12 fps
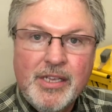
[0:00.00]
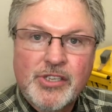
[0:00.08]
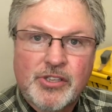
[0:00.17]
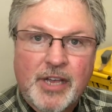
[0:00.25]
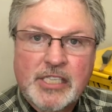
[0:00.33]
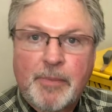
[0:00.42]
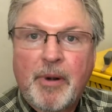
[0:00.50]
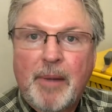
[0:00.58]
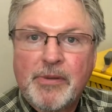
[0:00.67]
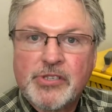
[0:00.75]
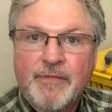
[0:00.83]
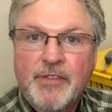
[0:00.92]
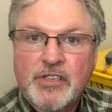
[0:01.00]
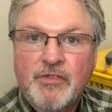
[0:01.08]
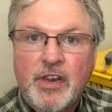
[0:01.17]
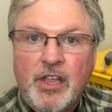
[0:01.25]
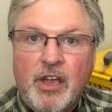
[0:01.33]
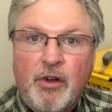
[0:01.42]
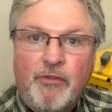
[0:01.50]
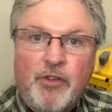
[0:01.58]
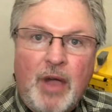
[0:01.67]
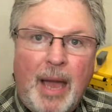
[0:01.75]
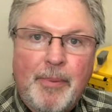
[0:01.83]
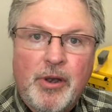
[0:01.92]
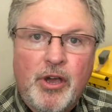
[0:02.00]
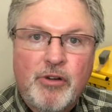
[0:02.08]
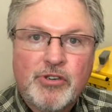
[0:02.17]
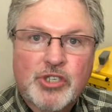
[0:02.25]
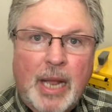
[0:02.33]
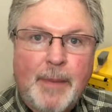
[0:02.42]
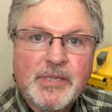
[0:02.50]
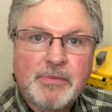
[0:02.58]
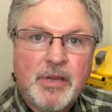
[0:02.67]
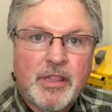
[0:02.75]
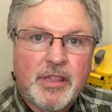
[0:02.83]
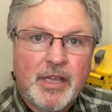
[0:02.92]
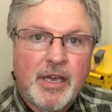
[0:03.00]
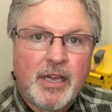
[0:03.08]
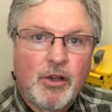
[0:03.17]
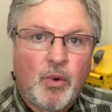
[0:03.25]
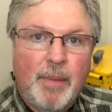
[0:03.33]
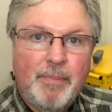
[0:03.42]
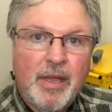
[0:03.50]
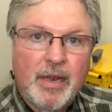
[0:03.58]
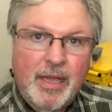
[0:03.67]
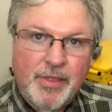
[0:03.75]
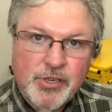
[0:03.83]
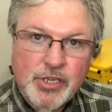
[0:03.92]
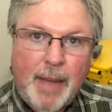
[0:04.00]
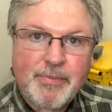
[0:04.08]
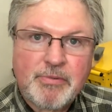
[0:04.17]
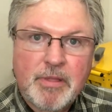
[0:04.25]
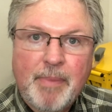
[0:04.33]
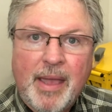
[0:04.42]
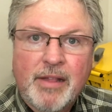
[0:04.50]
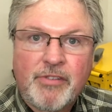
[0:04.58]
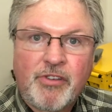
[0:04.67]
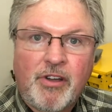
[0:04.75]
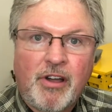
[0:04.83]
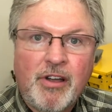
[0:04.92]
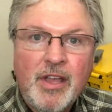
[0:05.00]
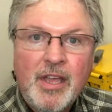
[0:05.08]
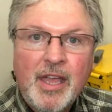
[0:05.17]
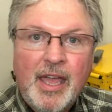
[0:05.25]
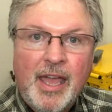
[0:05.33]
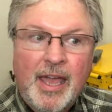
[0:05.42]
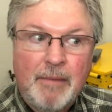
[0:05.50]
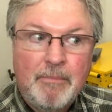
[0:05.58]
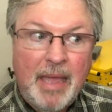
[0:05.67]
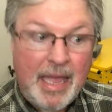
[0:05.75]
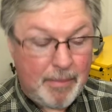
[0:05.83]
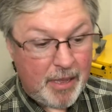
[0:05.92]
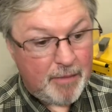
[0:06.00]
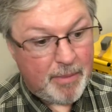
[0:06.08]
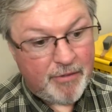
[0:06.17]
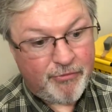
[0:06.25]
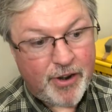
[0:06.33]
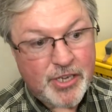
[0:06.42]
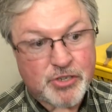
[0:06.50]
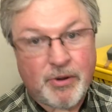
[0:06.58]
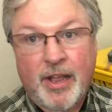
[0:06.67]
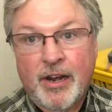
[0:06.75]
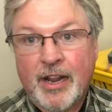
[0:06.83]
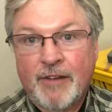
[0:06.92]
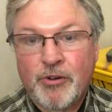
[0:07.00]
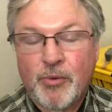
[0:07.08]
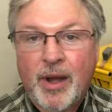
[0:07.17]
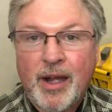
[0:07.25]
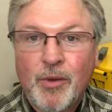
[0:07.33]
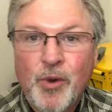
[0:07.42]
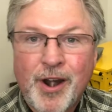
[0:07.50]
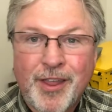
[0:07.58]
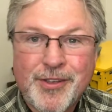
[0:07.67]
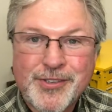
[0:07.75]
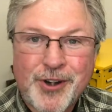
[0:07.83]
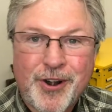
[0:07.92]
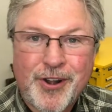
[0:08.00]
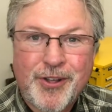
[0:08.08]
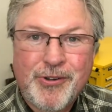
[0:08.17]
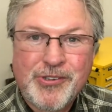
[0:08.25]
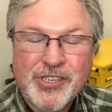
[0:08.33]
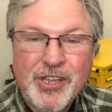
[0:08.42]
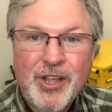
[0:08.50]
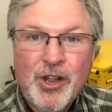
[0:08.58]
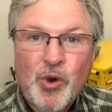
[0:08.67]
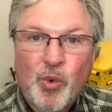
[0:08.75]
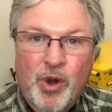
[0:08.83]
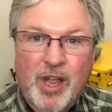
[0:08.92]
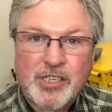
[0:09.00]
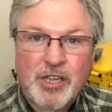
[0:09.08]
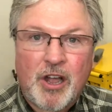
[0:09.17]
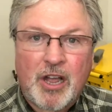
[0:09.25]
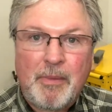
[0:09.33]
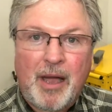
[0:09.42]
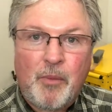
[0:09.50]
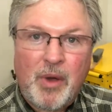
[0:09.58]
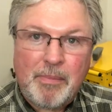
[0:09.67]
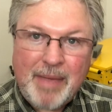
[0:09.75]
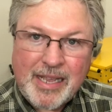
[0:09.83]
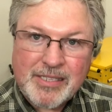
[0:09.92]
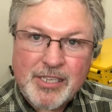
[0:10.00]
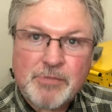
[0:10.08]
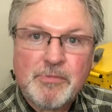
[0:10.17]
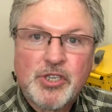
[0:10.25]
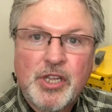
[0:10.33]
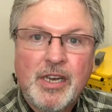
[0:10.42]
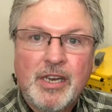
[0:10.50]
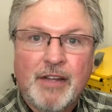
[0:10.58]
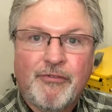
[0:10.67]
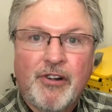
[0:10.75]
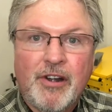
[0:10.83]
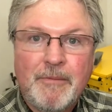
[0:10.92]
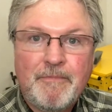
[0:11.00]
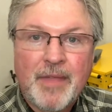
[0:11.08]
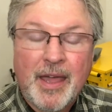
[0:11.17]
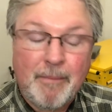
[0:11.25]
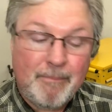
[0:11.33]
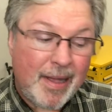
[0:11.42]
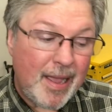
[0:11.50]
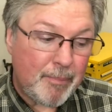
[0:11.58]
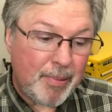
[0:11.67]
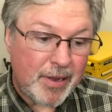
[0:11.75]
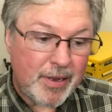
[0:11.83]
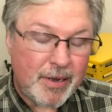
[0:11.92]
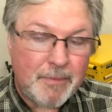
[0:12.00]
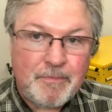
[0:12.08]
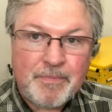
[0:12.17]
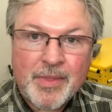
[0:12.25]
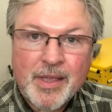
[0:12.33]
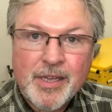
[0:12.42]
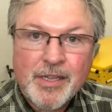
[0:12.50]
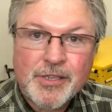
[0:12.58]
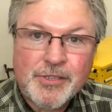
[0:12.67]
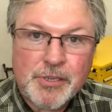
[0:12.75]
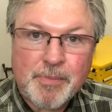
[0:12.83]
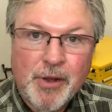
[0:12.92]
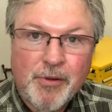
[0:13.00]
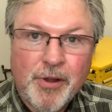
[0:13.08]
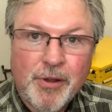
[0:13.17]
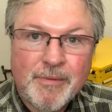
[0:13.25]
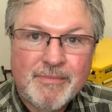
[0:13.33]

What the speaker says: So that's the purpose of this video. If you happen to own Shopsmith equipment and the Shopsmith bandsaw, and maybe have been frustrated after reading one of those articles, we're gonna talk about what makes this machine different, and in my opinion, superior.